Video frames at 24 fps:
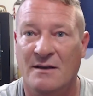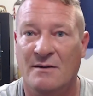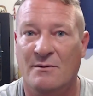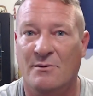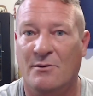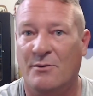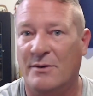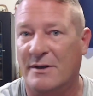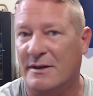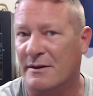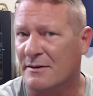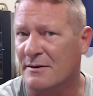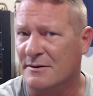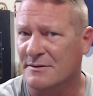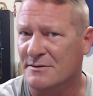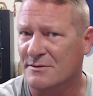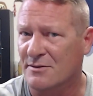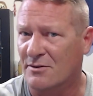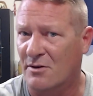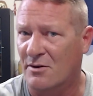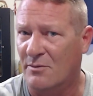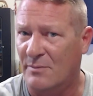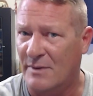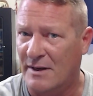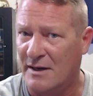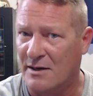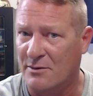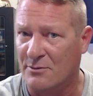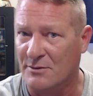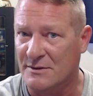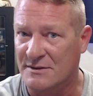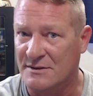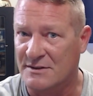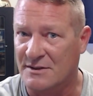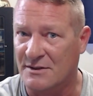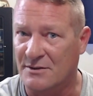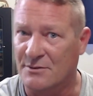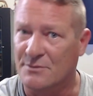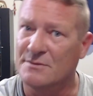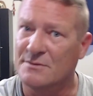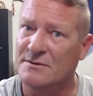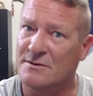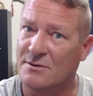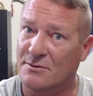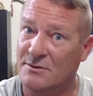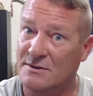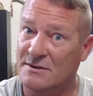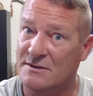but we can also go backwards too.
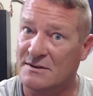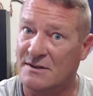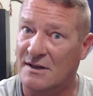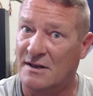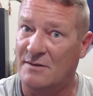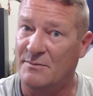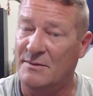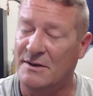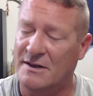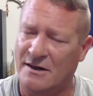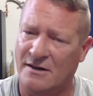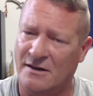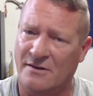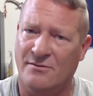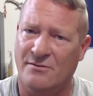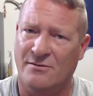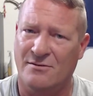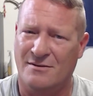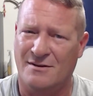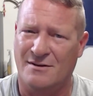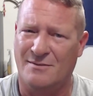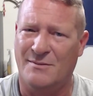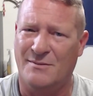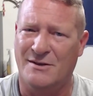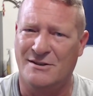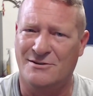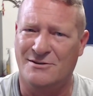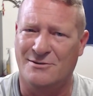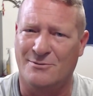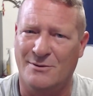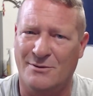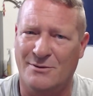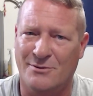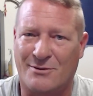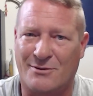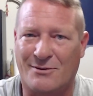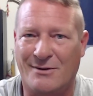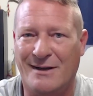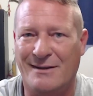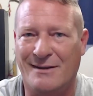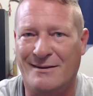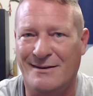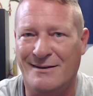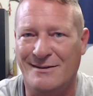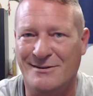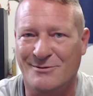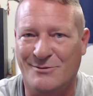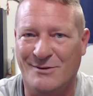So we just got to be careful and make sure we're doing the
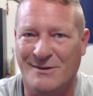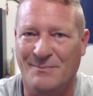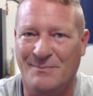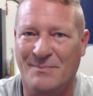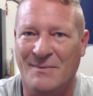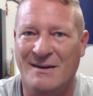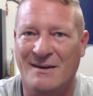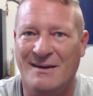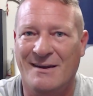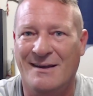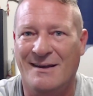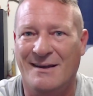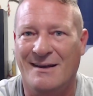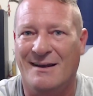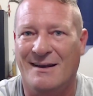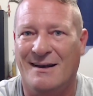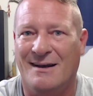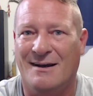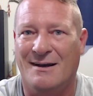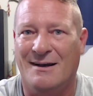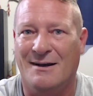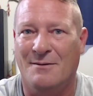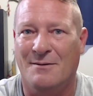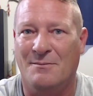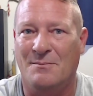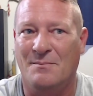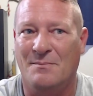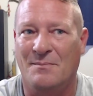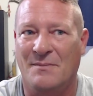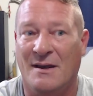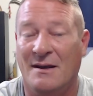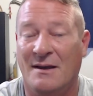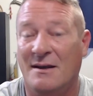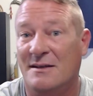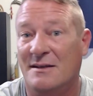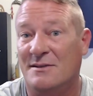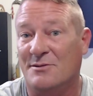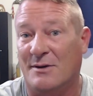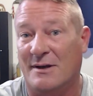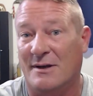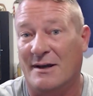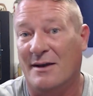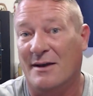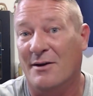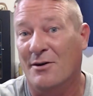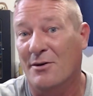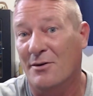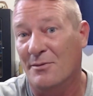right things with them. So
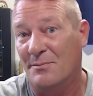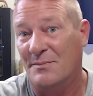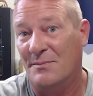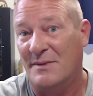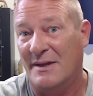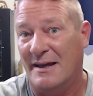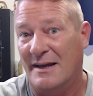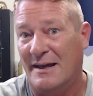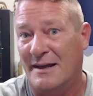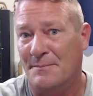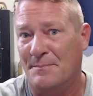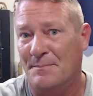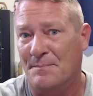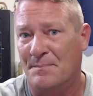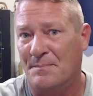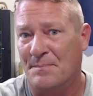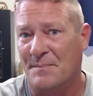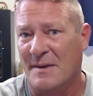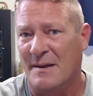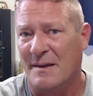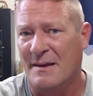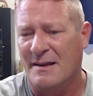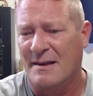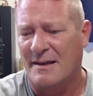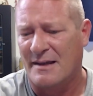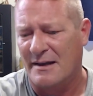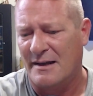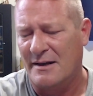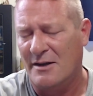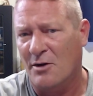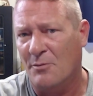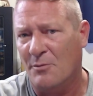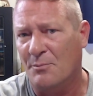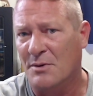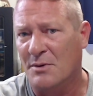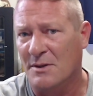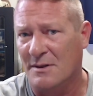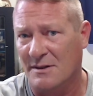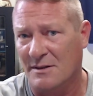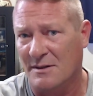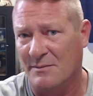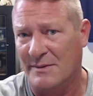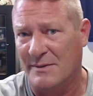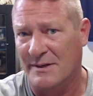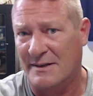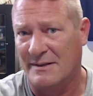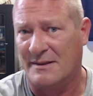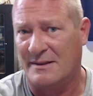I hope that kind of help put a
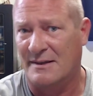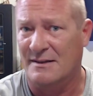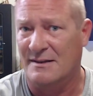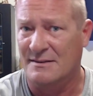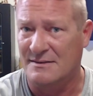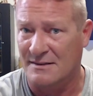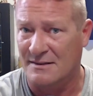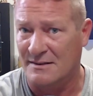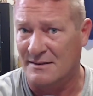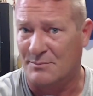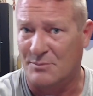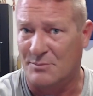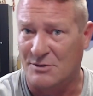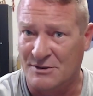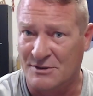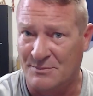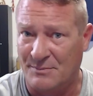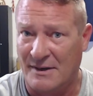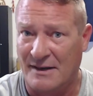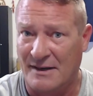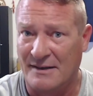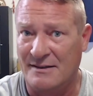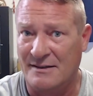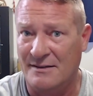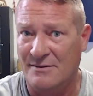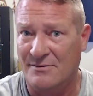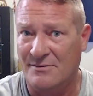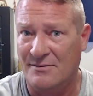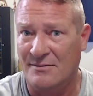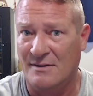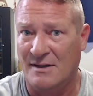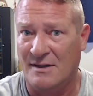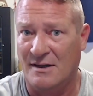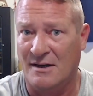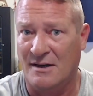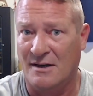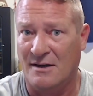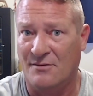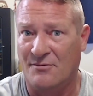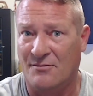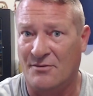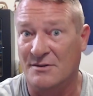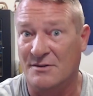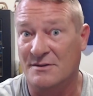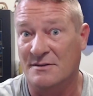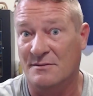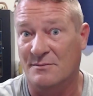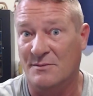little bit of things into perspective
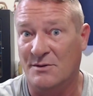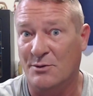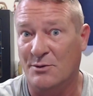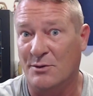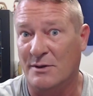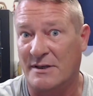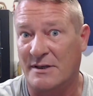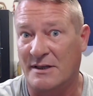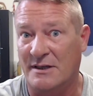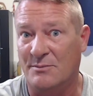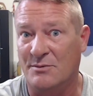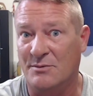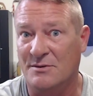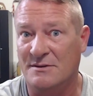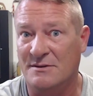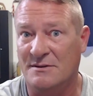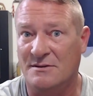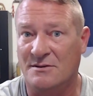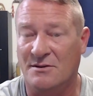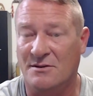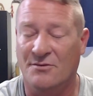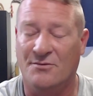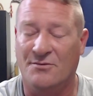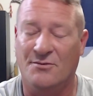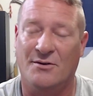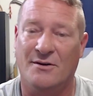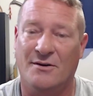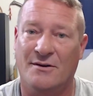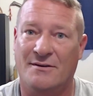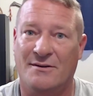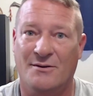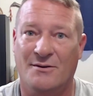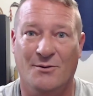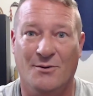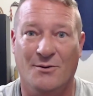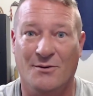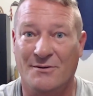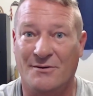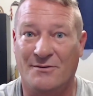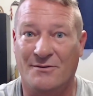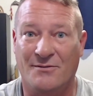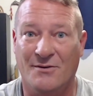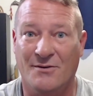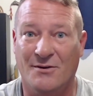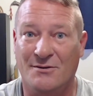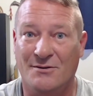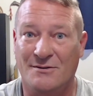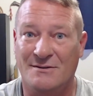for some newer keepers and so forth. You older
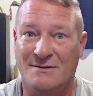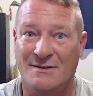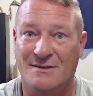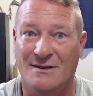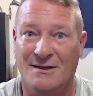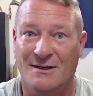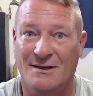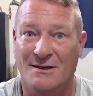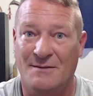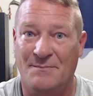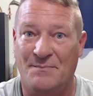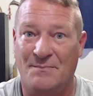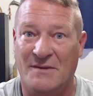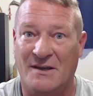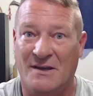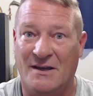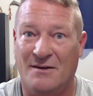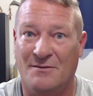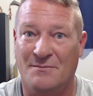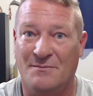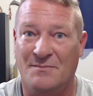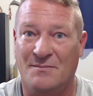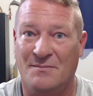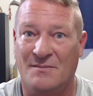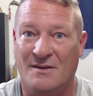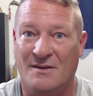folks, you're